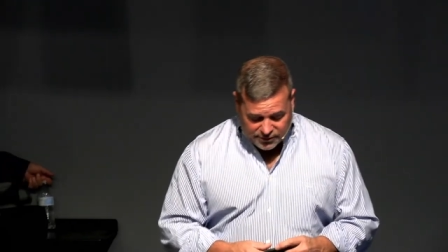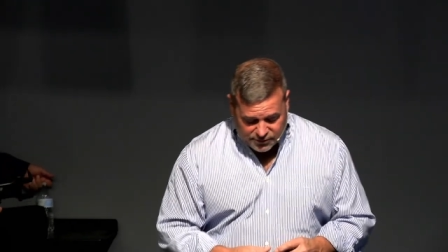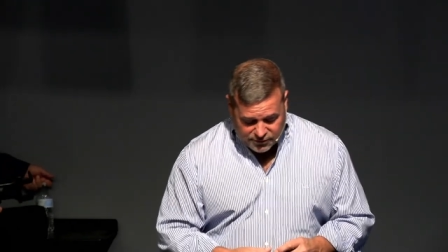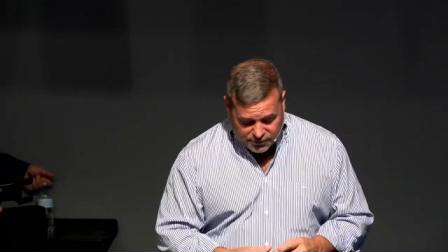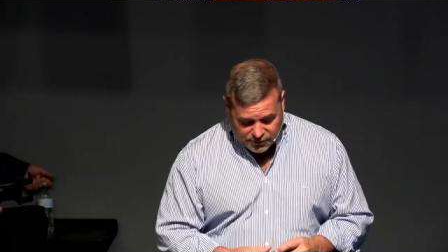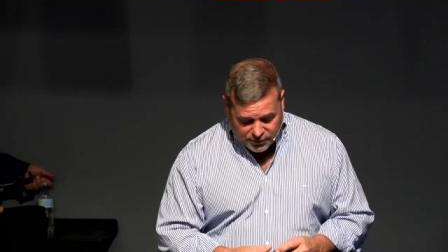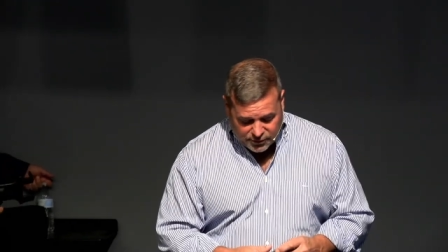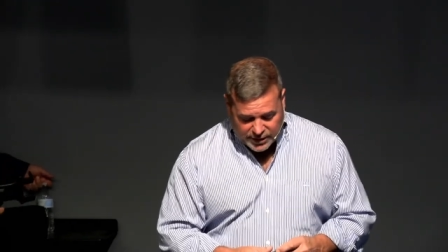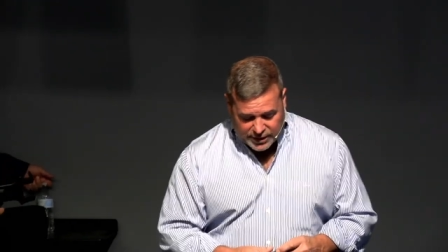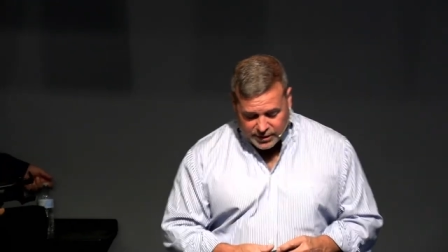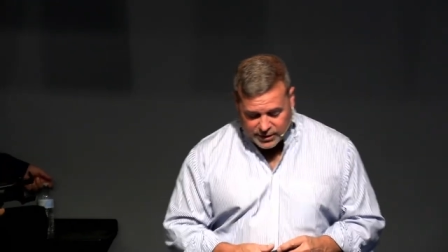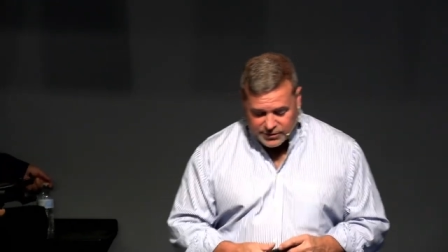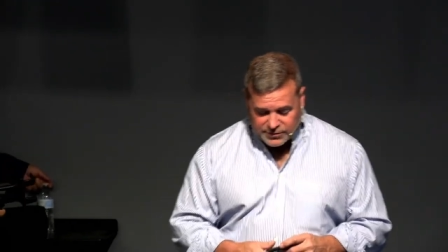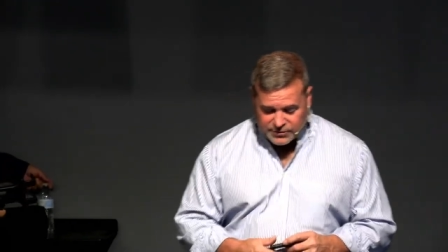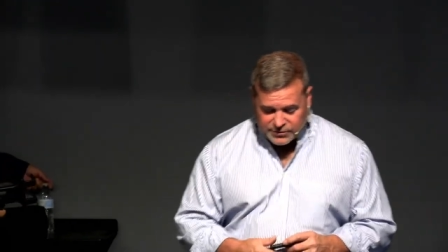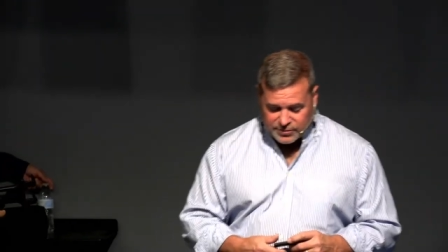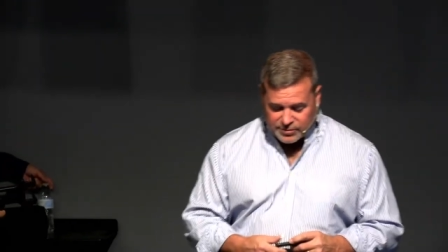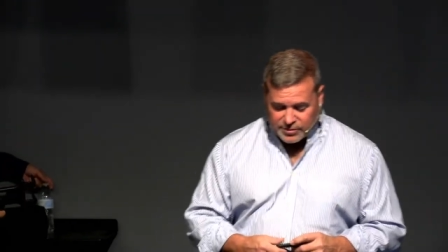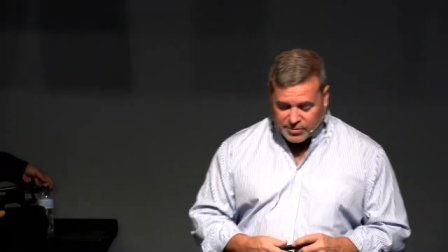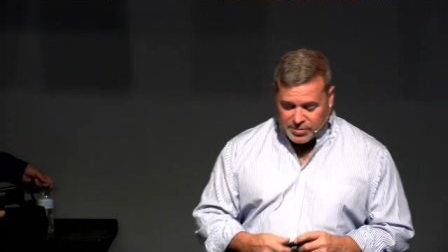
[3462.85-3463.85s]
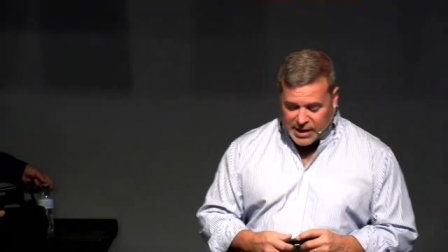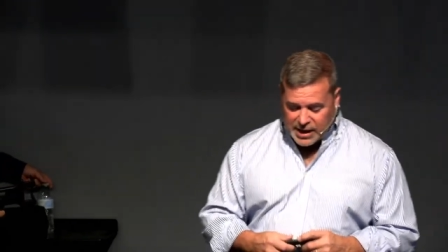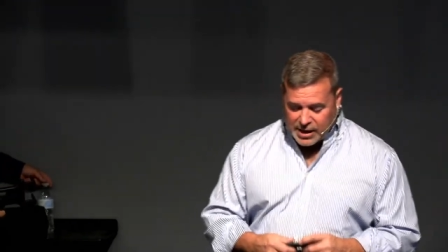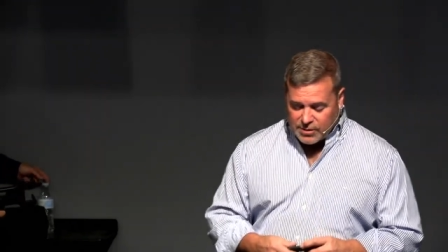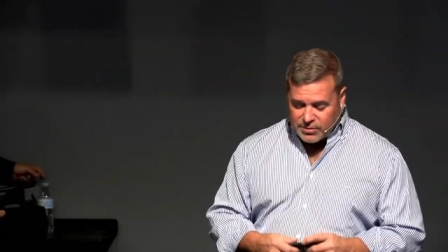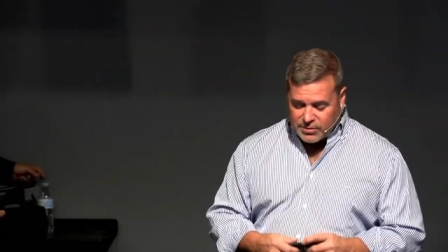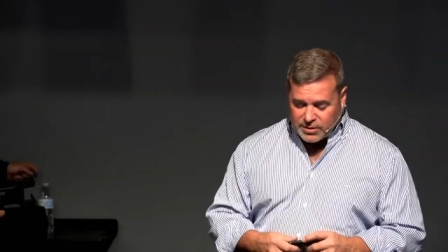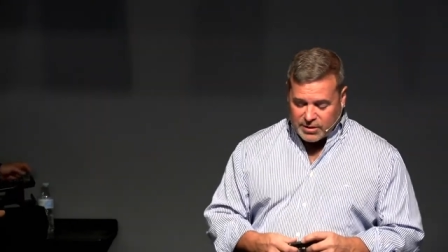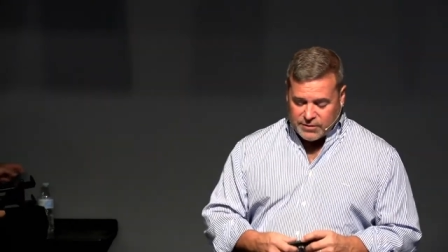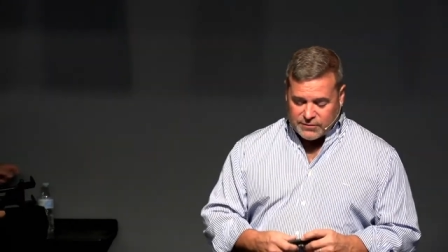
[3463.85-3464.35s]
freed us from the
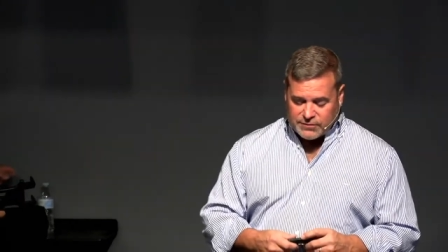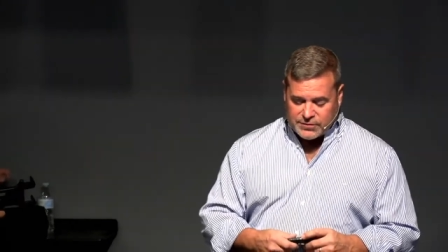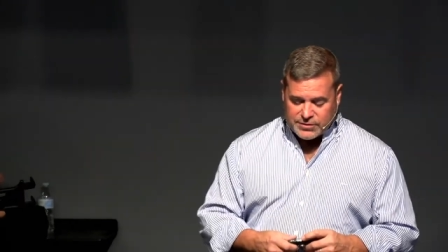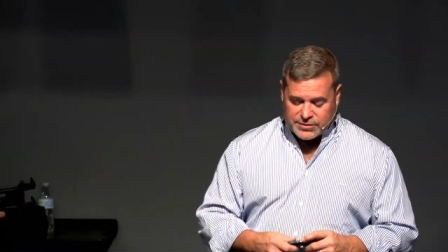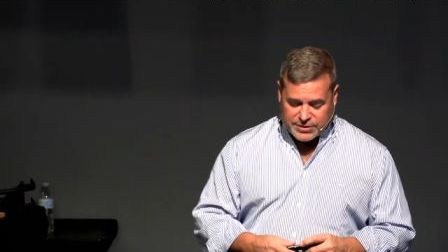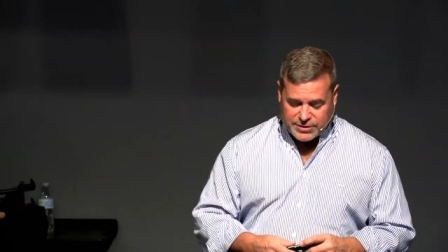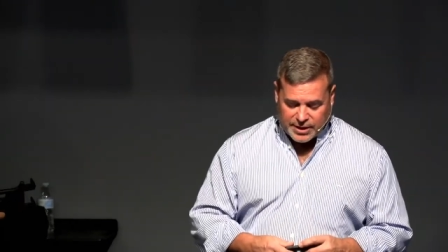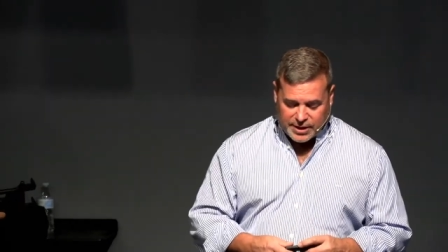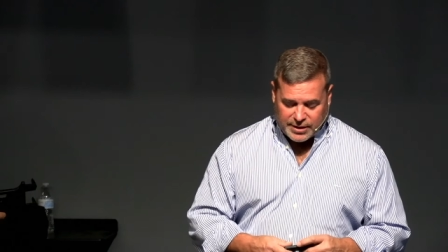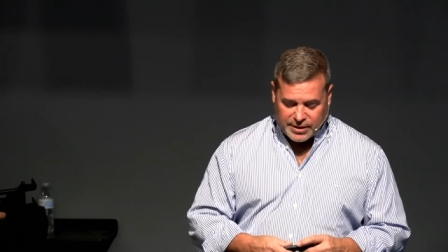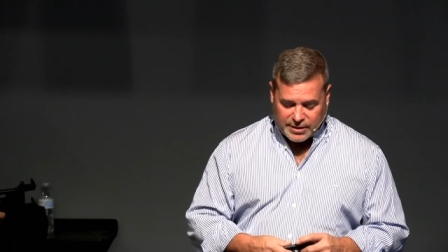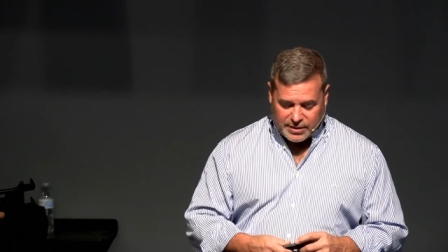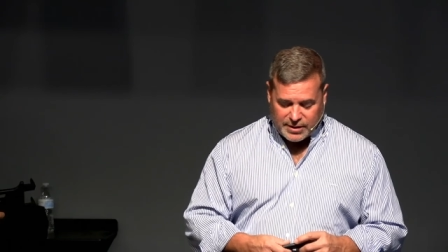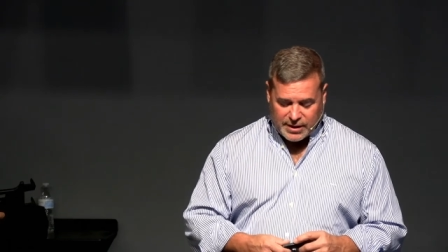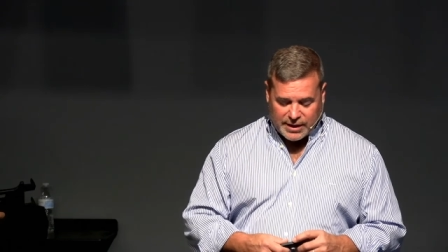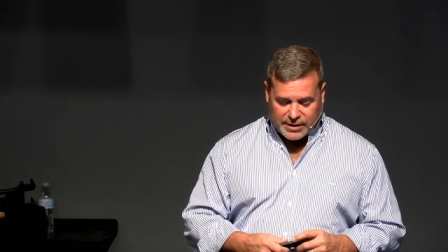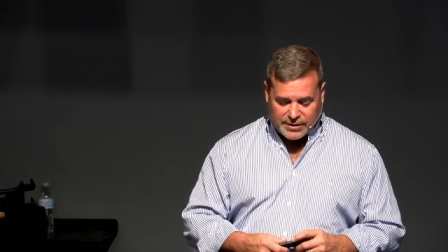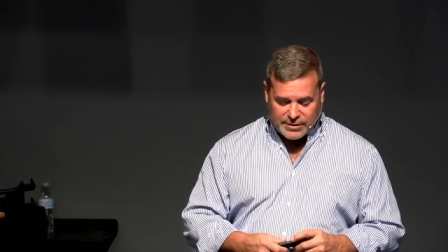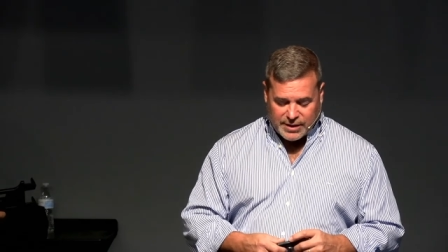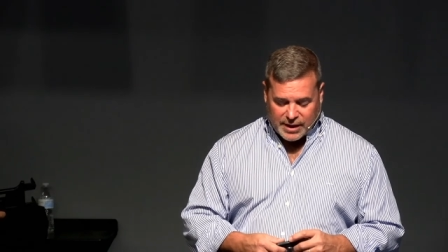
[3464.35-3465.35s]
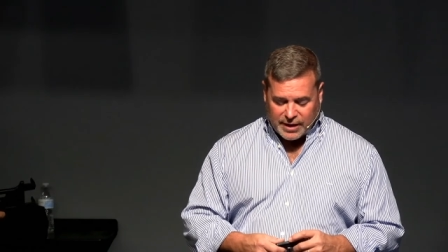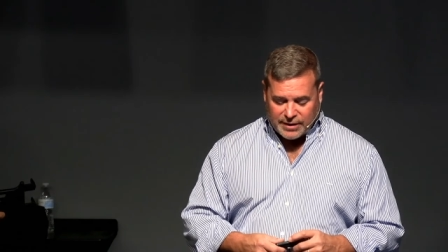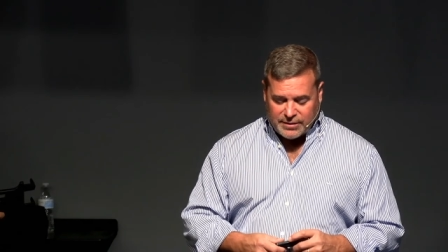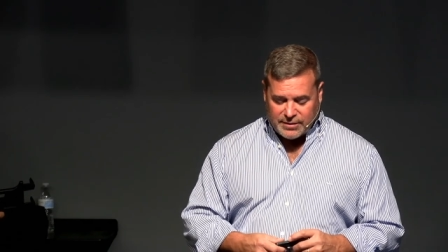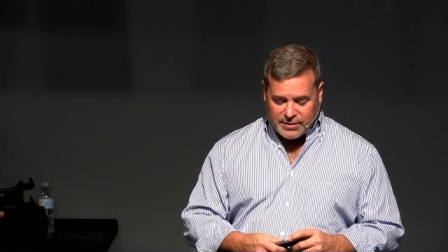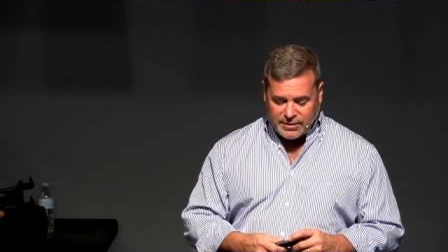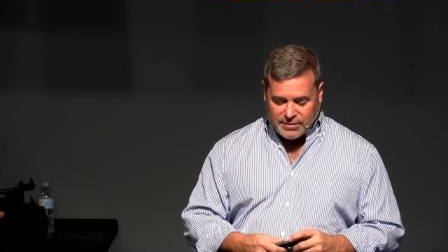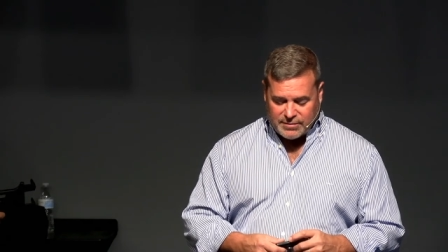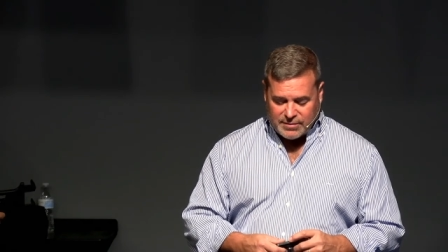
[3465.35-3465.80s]
power of sin and death,